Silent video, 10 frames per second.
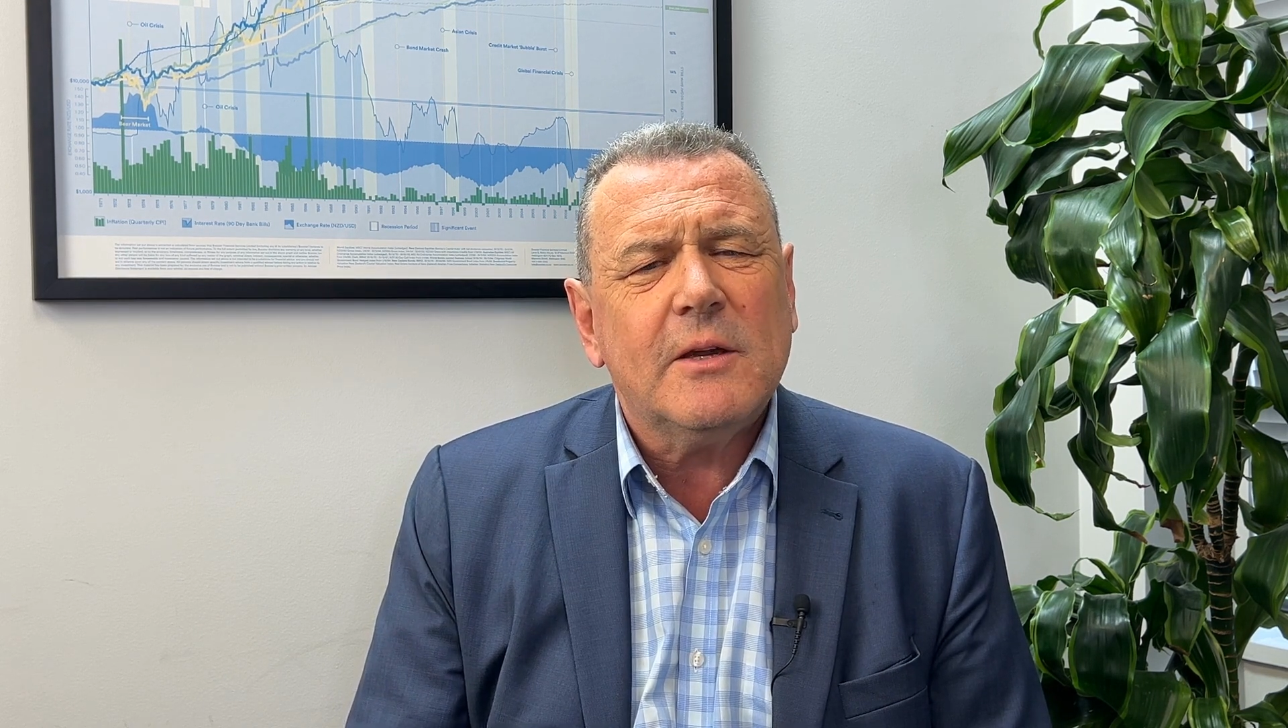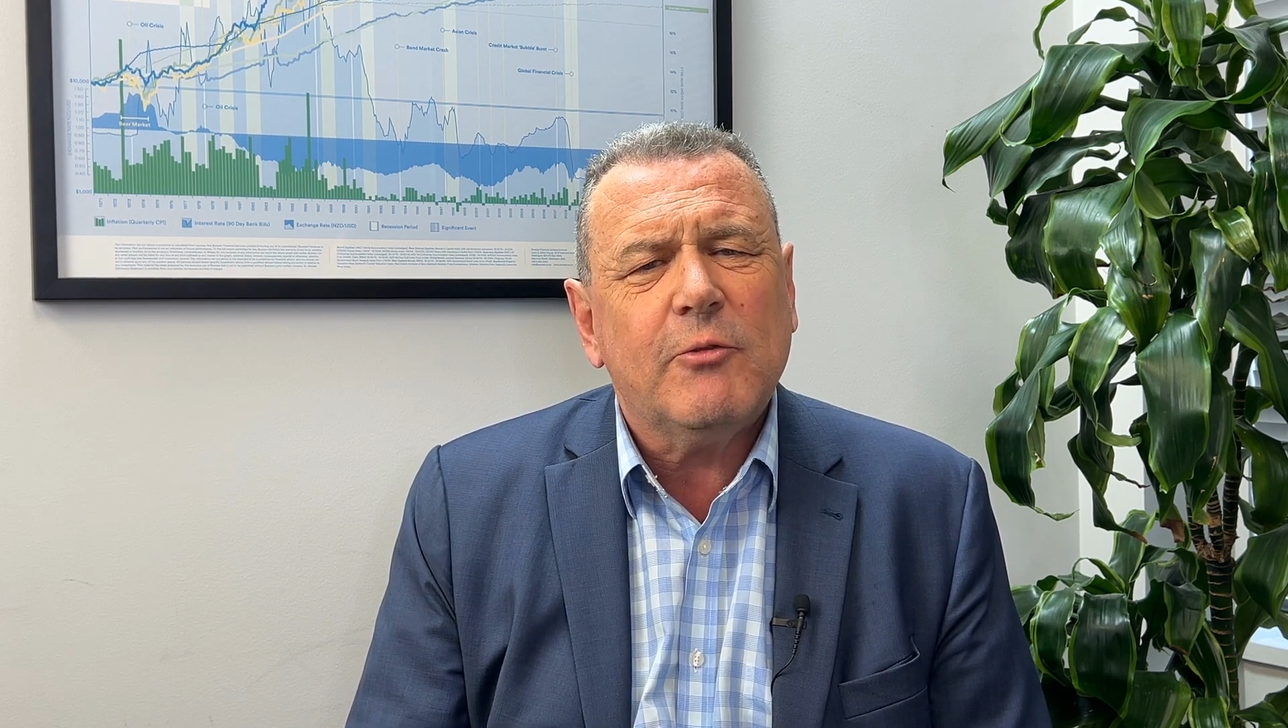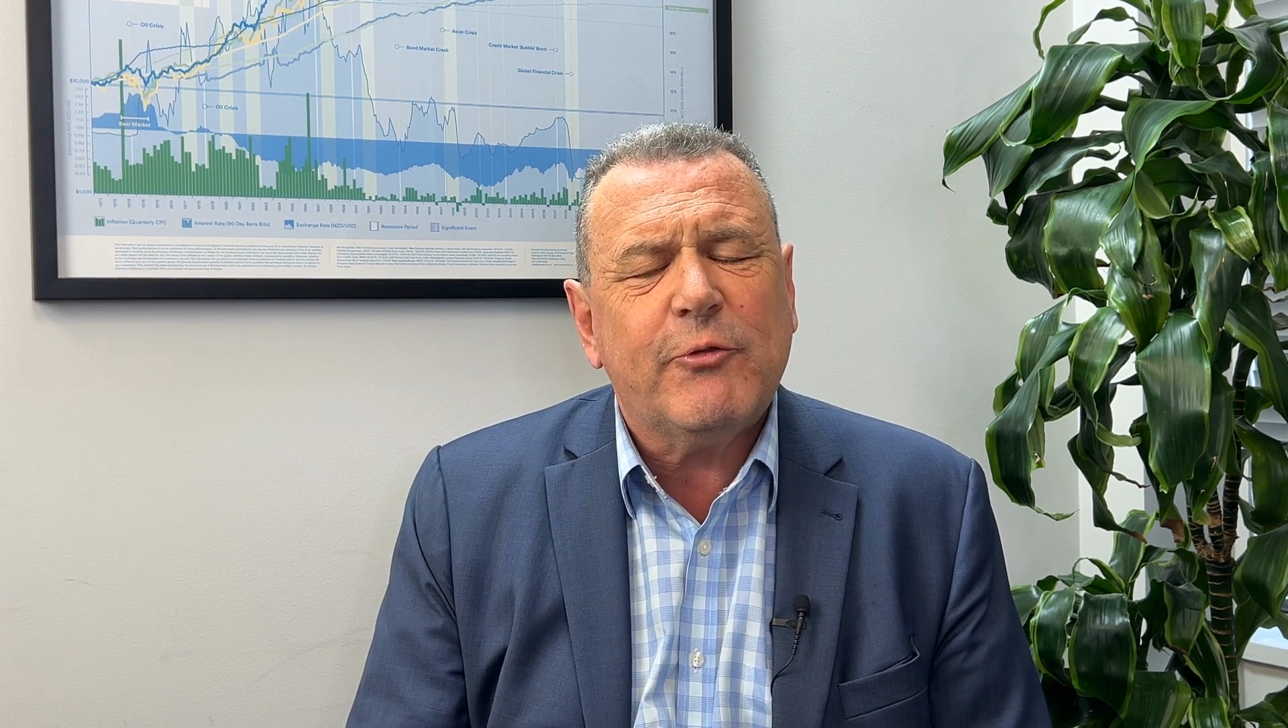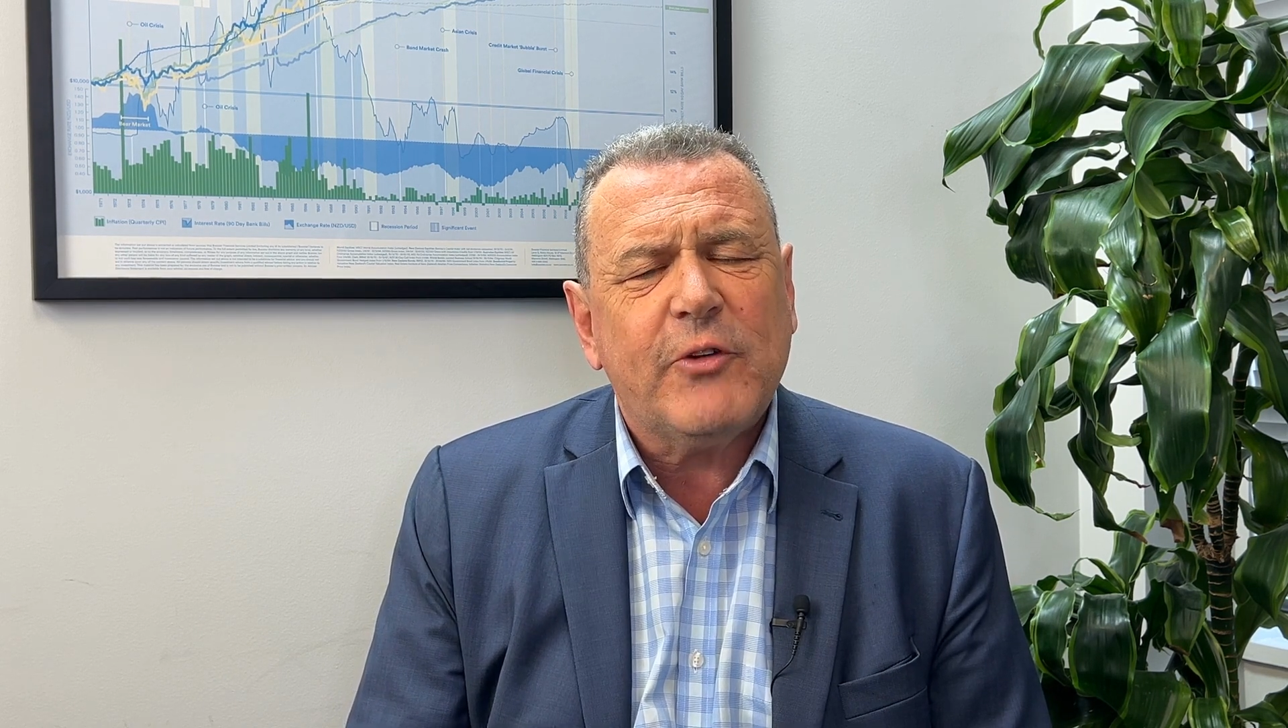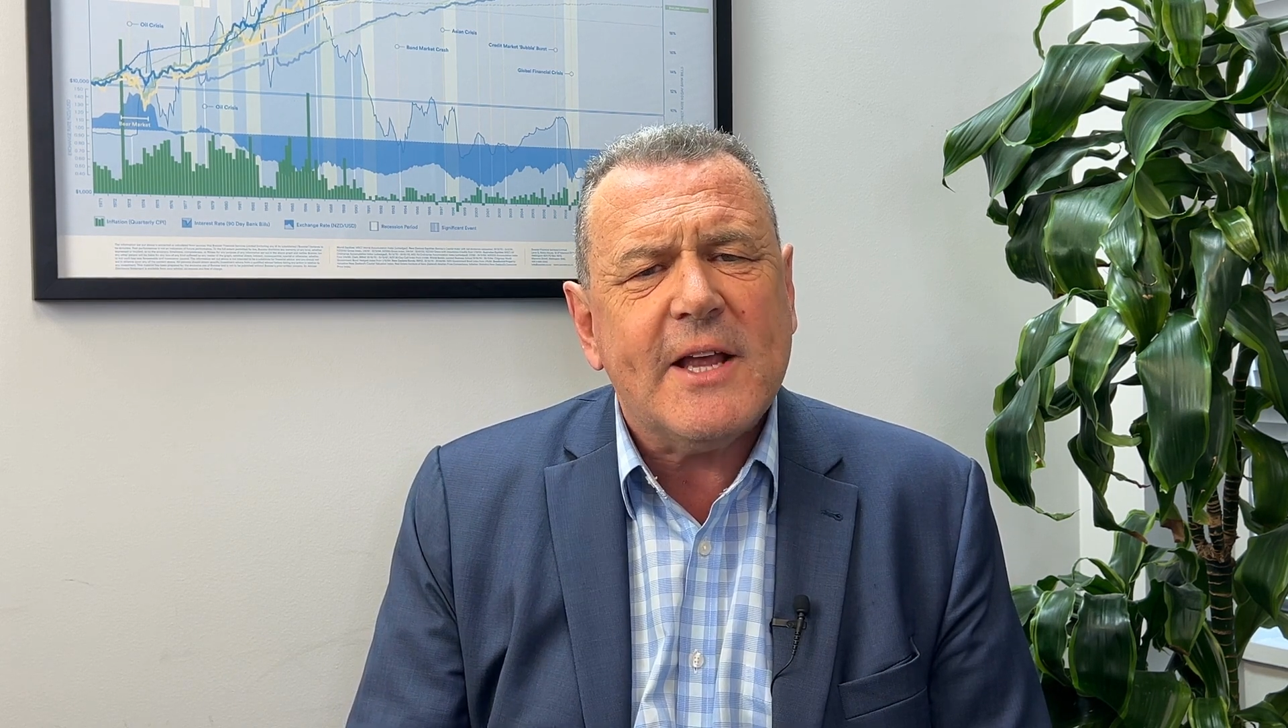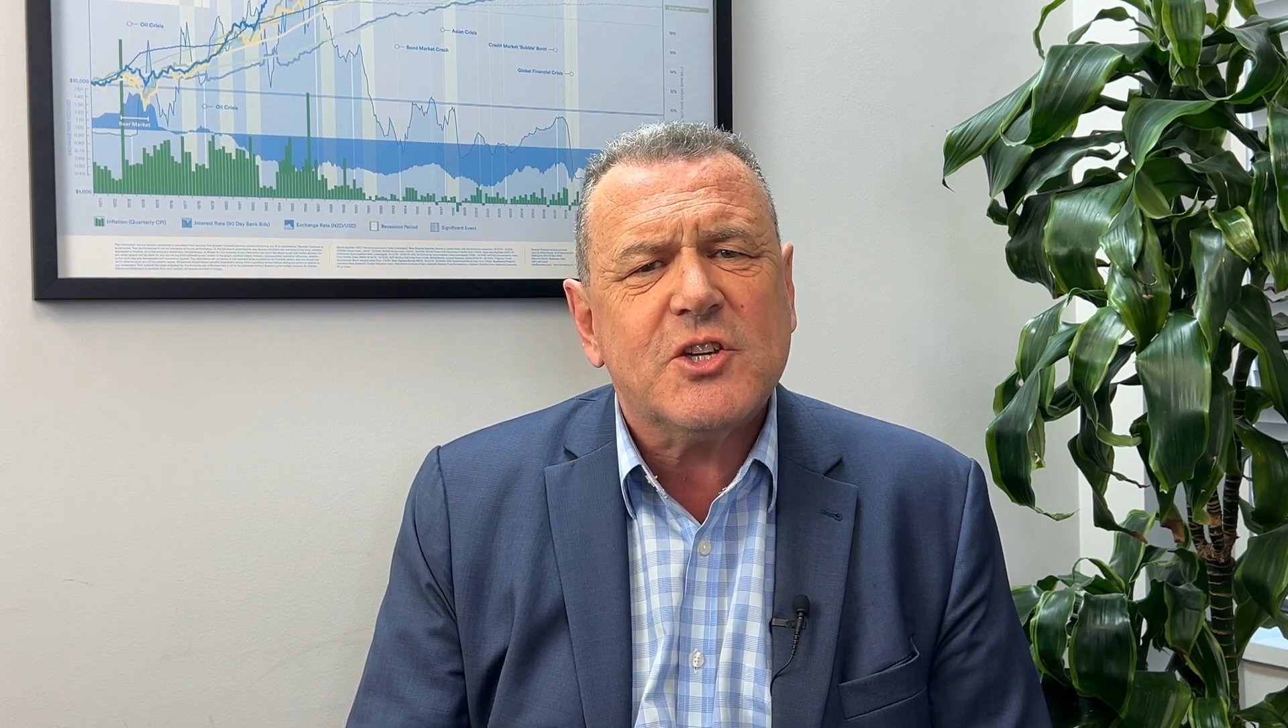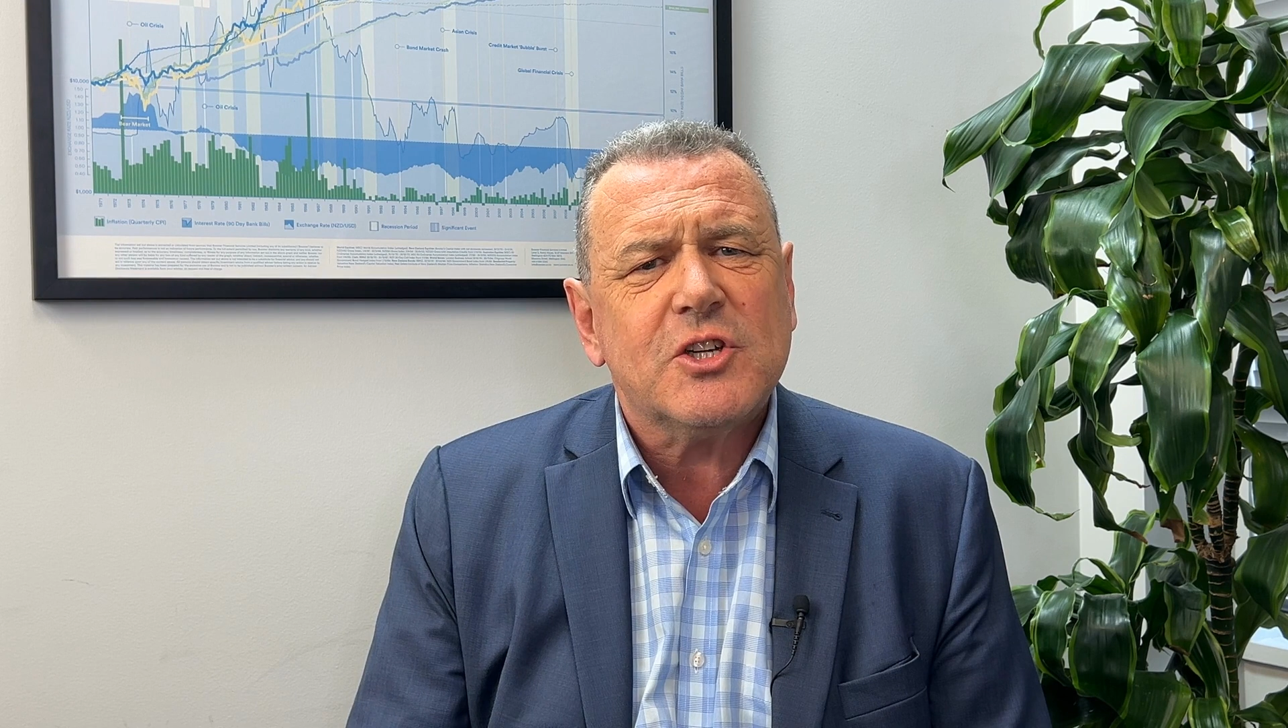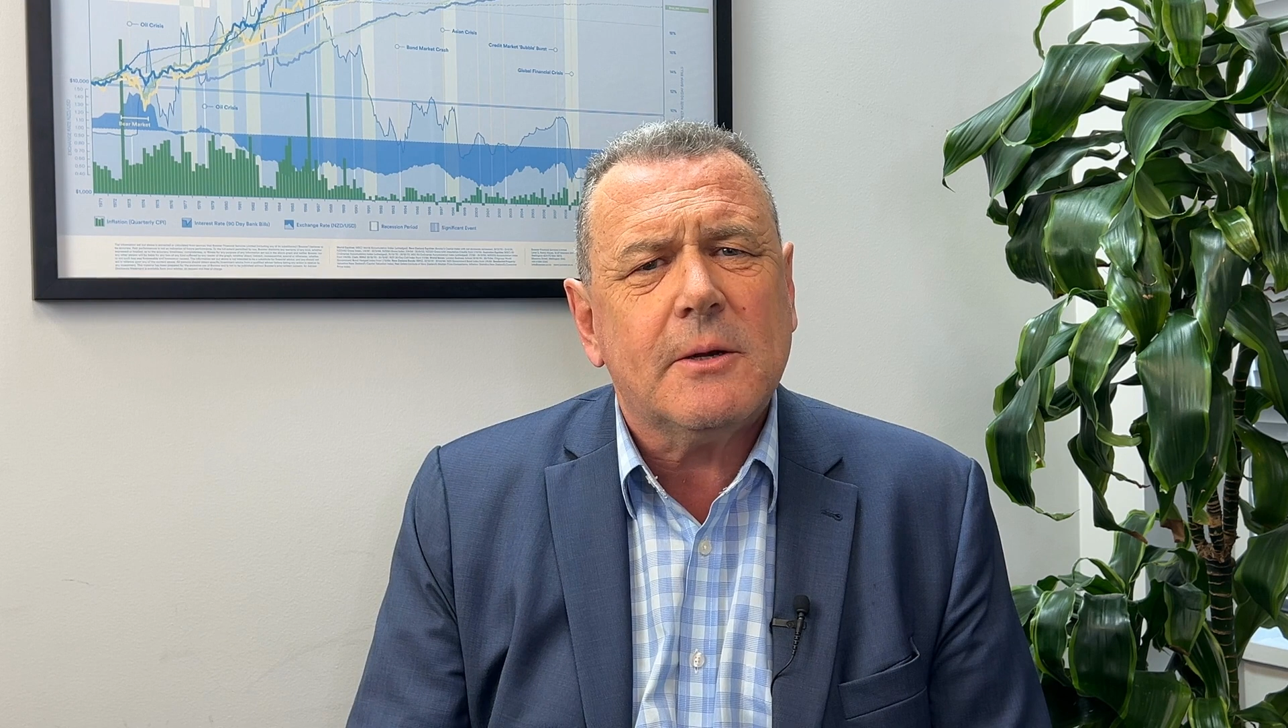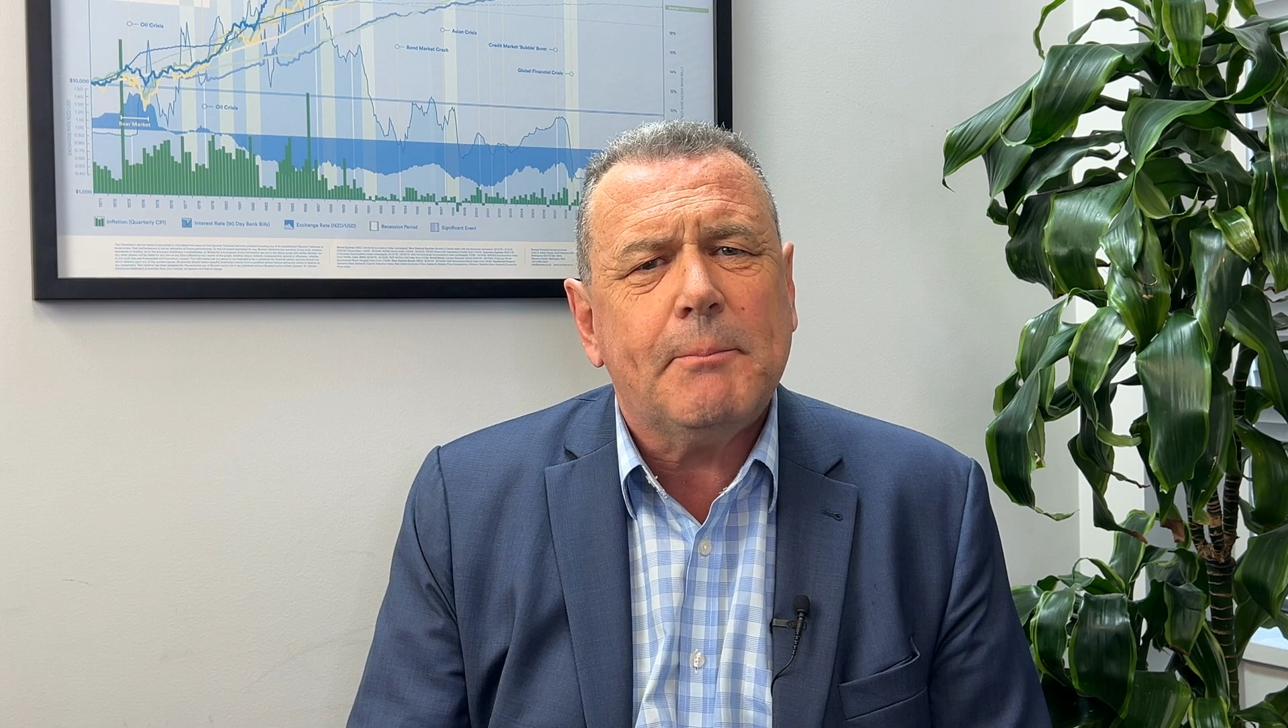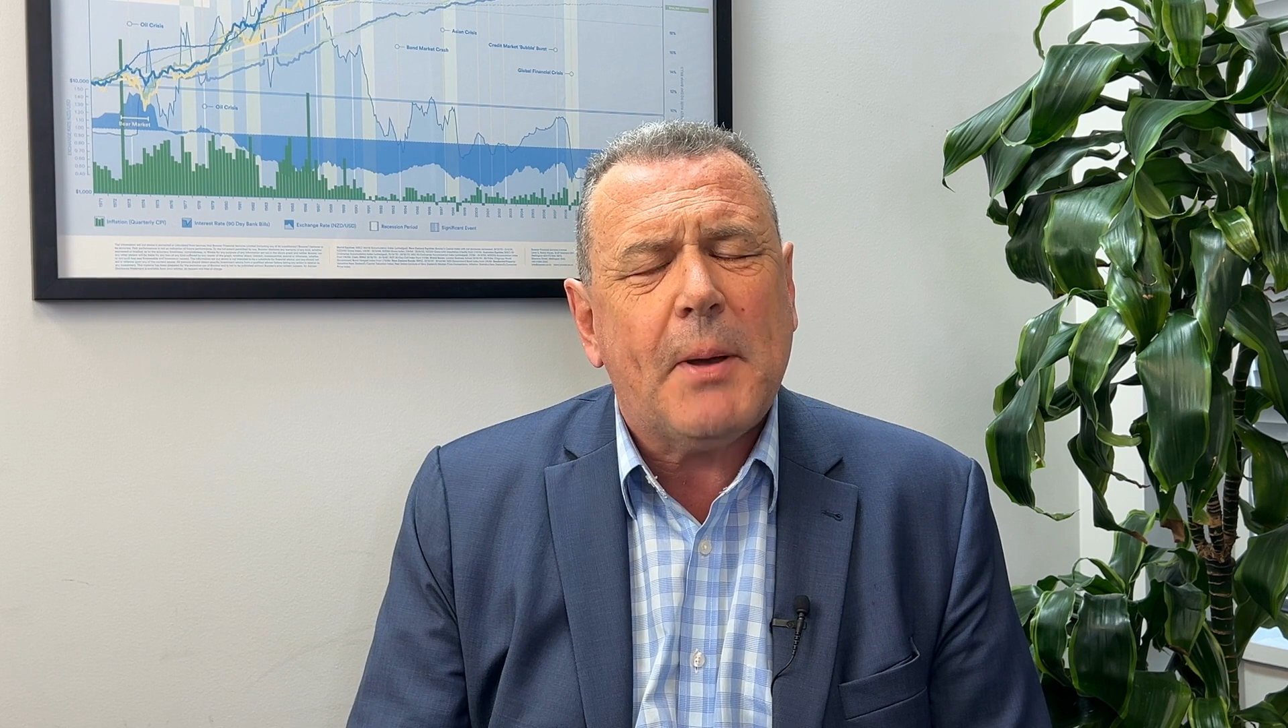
inflation